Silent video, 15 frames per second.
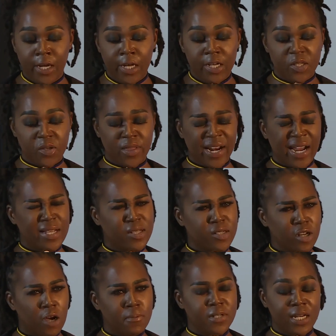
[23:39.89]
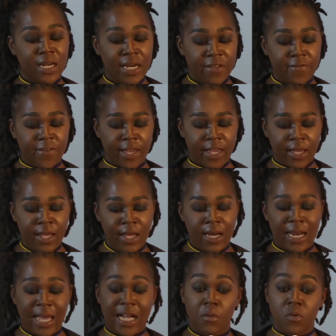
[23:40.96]
so that I stopped living
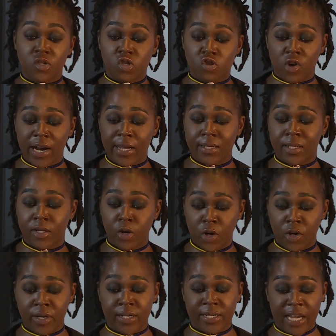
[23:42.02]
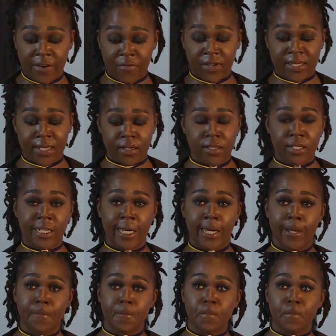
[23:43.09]
like I was trying to earn it every single day.